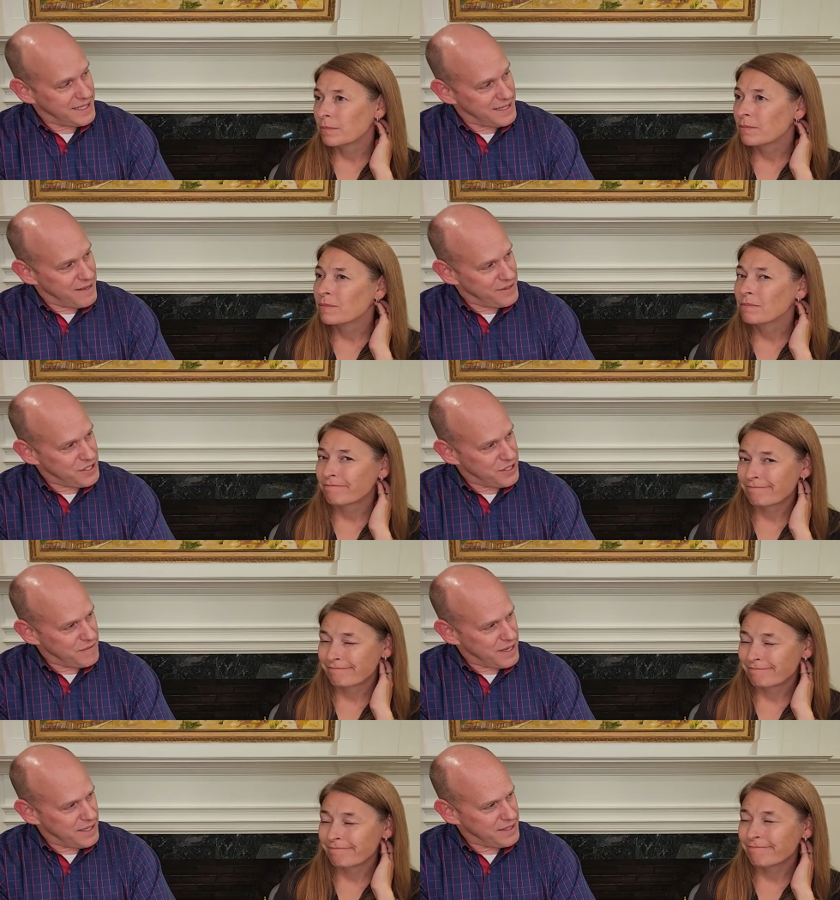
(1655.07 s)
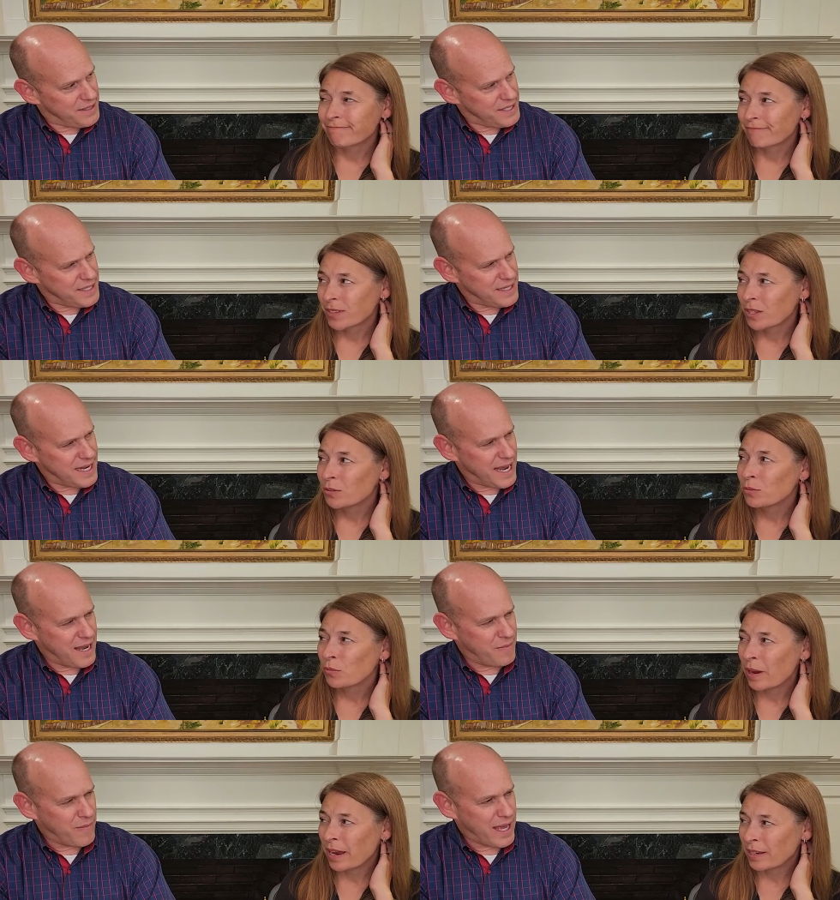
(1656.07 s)
Speaker 1: to love and serve others
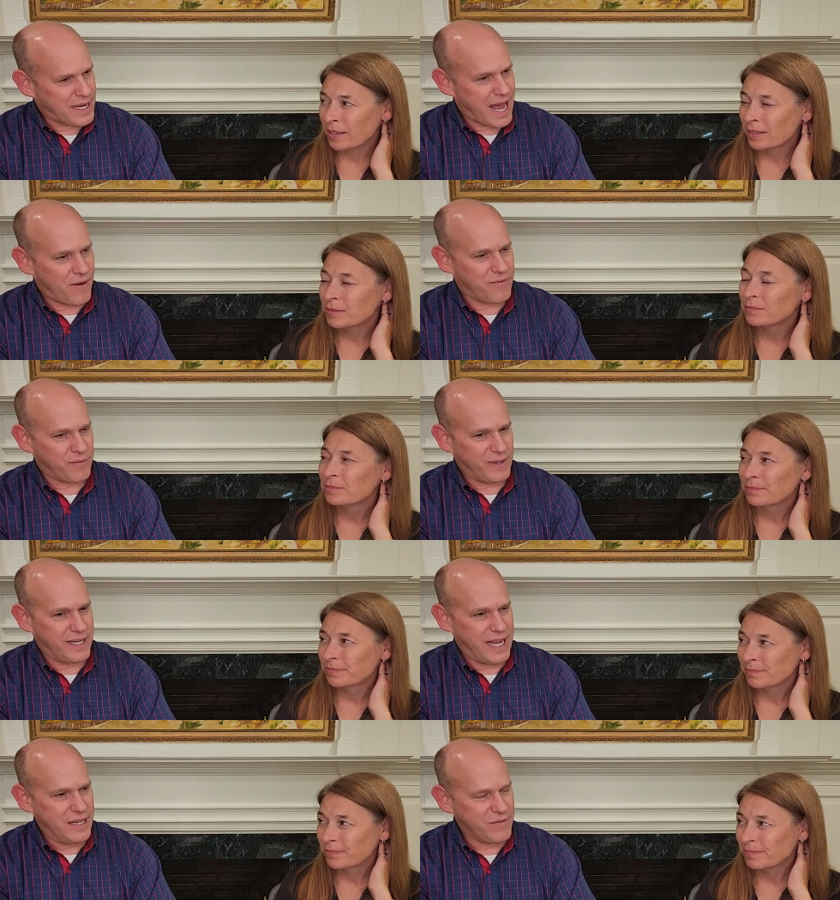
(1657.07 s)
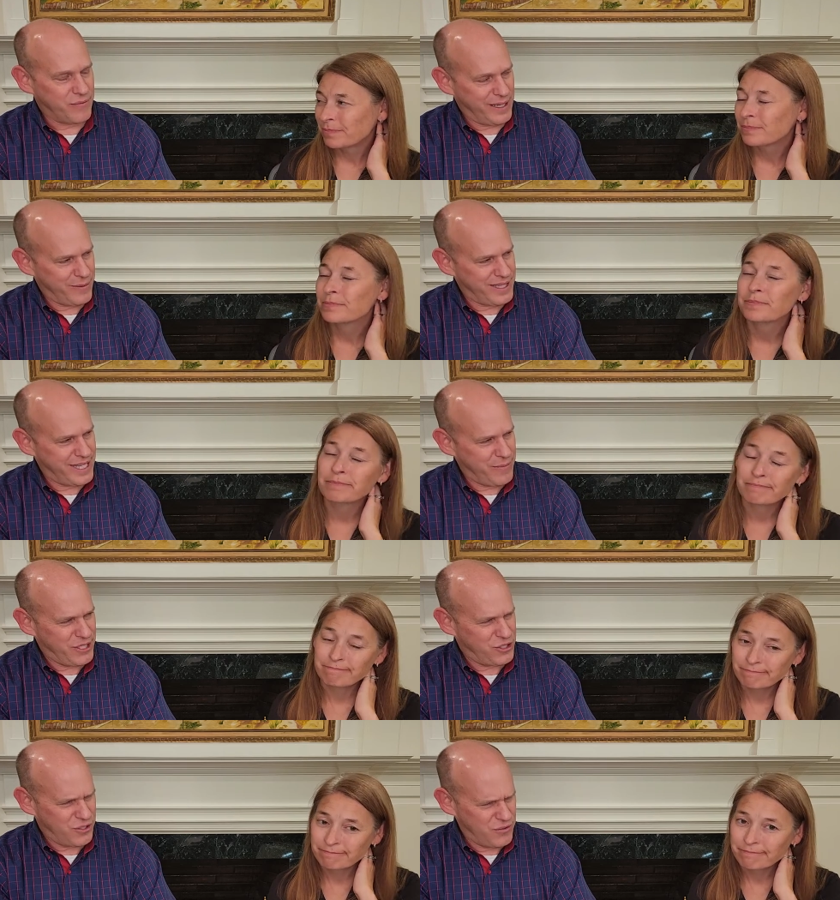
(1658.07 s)
and, right. and how infrequently
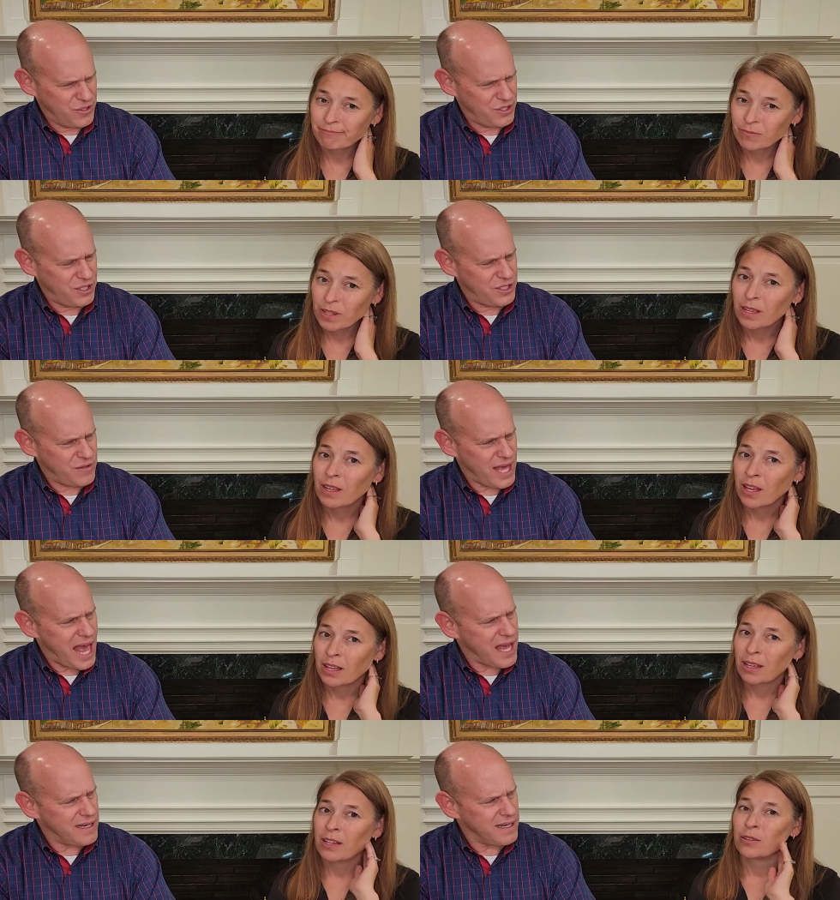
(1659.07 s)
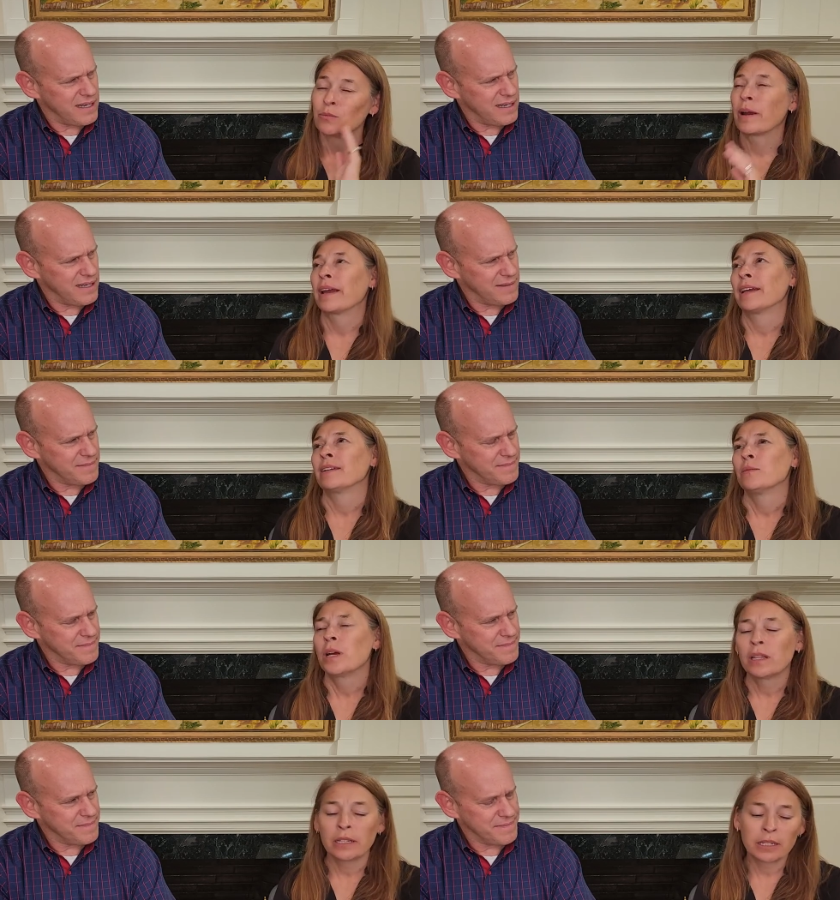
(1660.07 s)
we choose to do that right
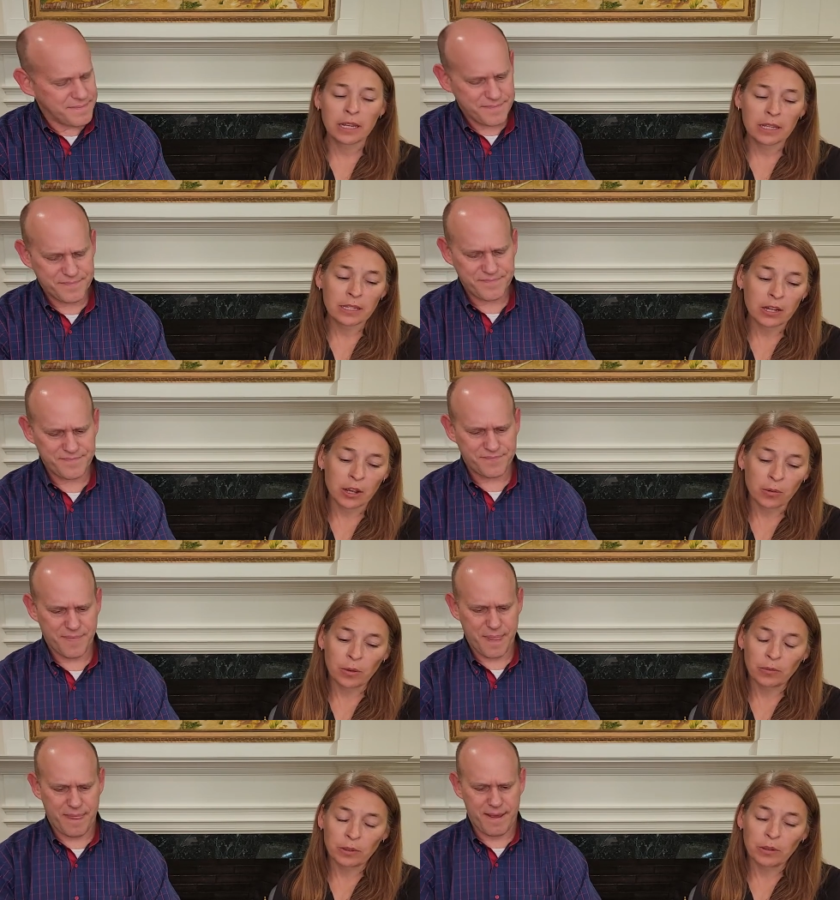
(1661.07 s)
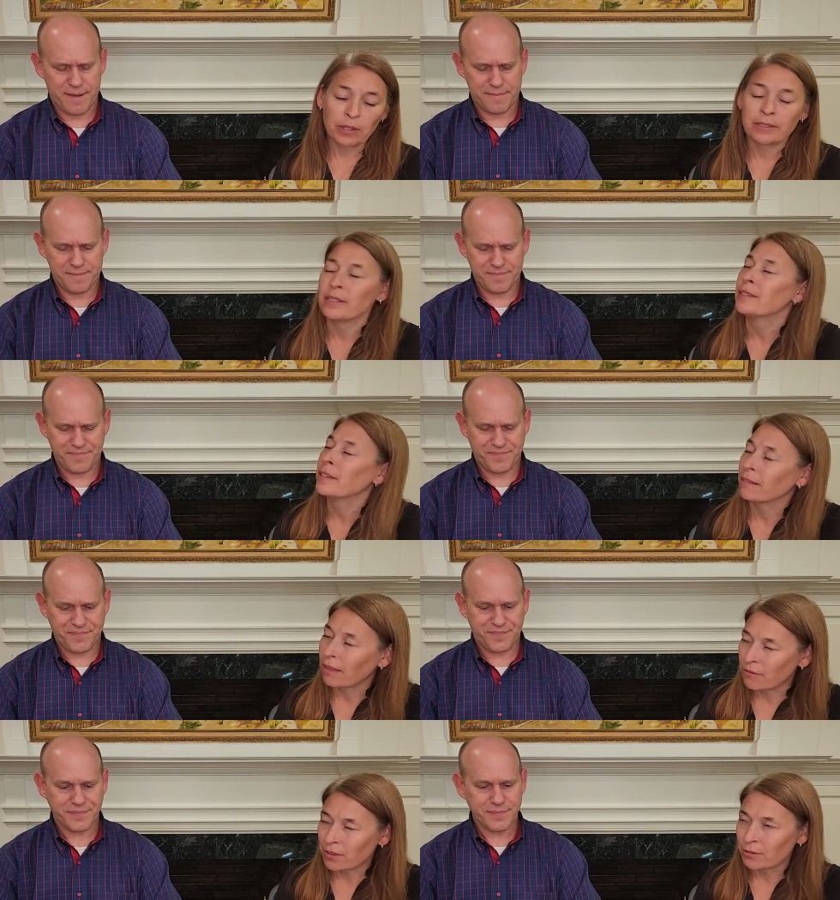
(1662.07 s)
Speaker 2: well and, you know it's easy to
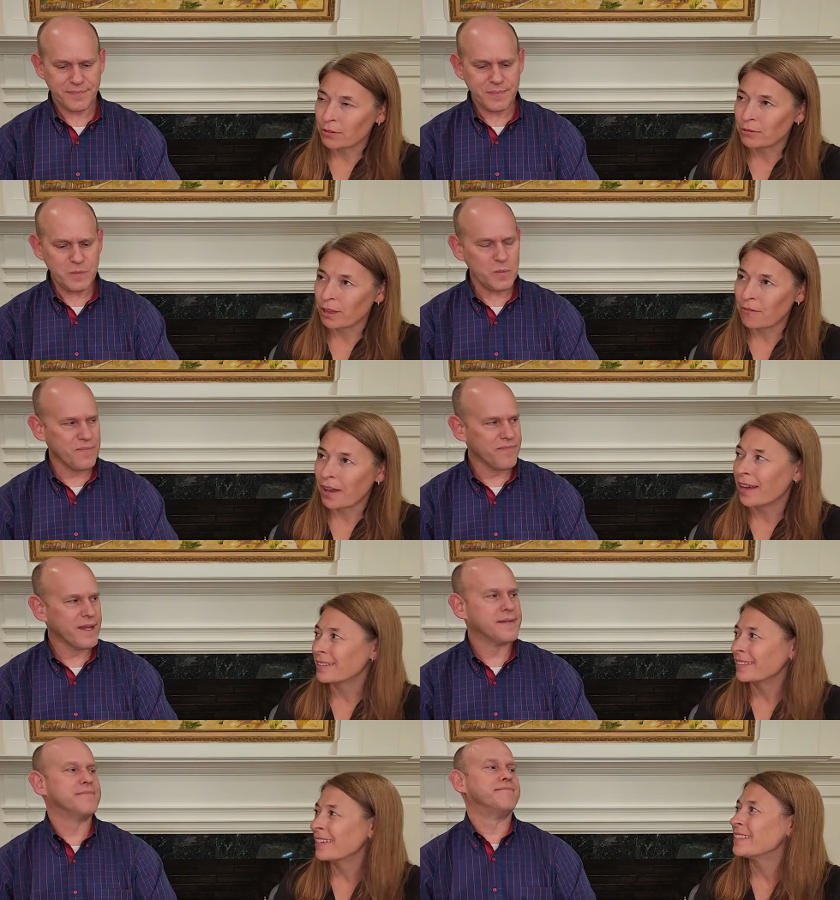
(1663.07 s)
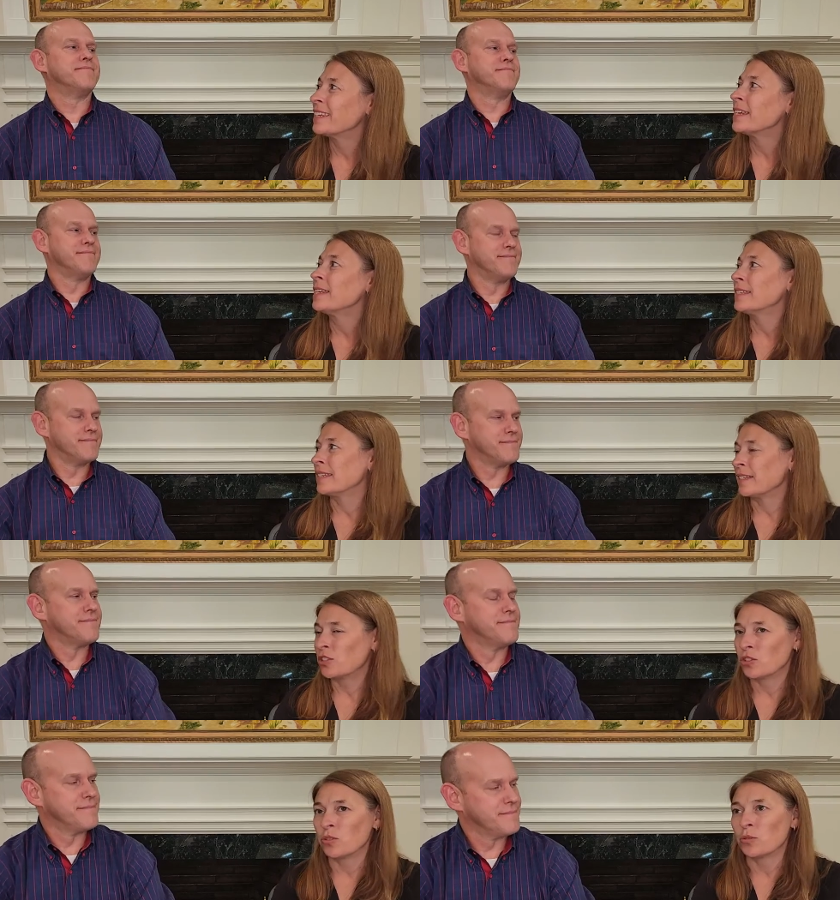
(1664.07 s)
love those who love us it's mm. easy
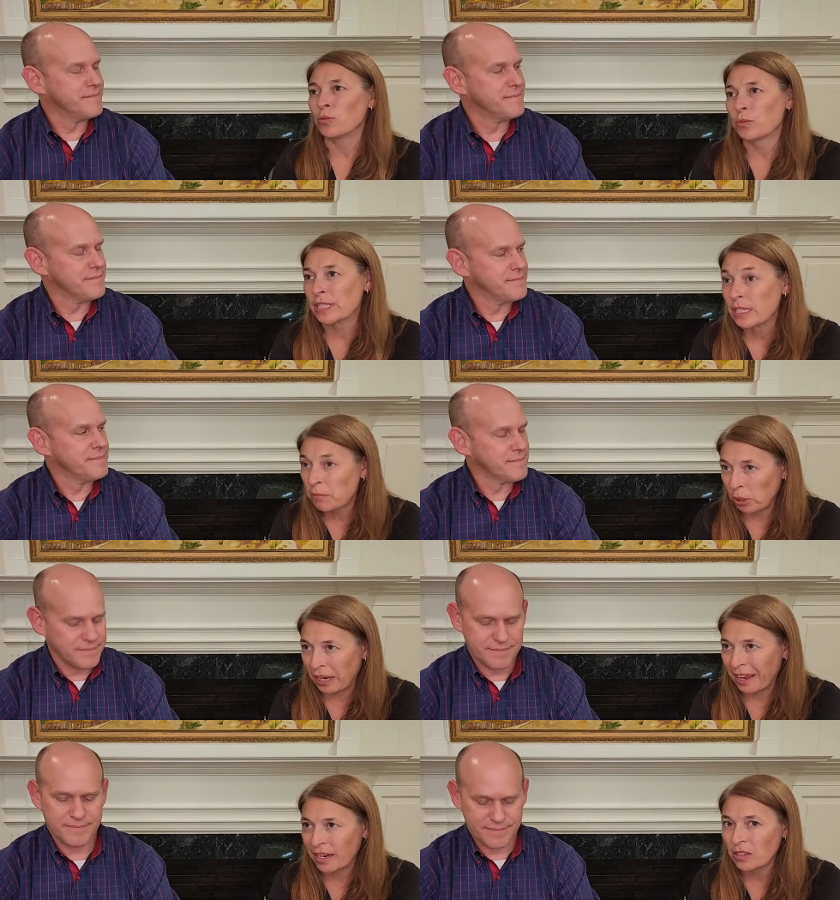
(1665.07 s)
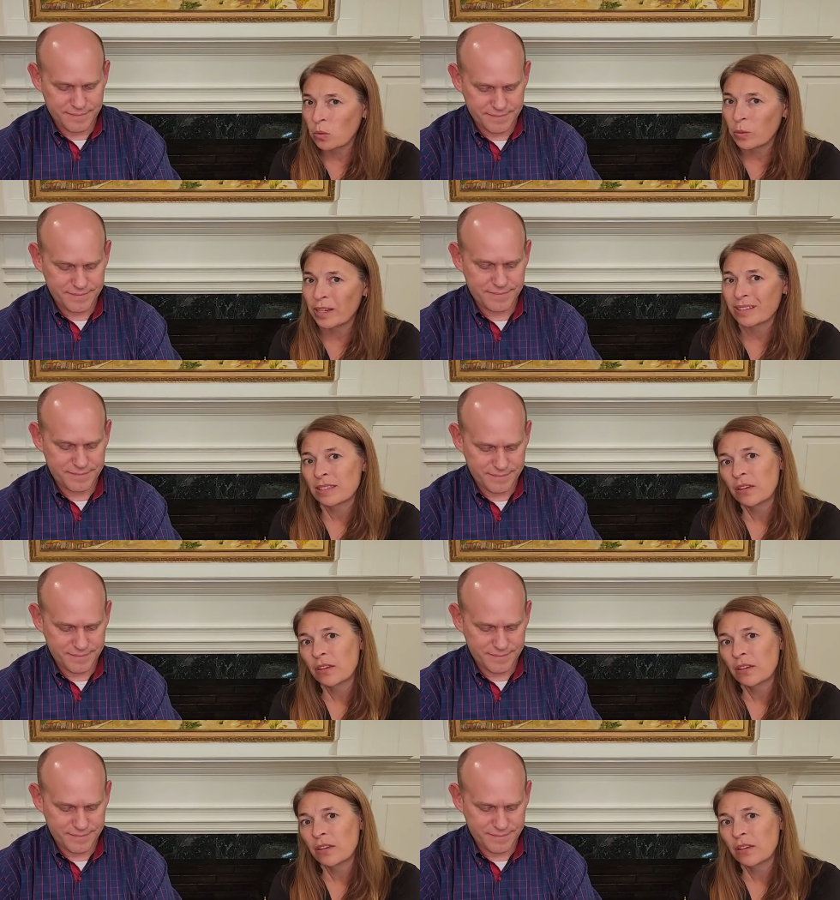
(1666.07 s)
to reciprocate when it's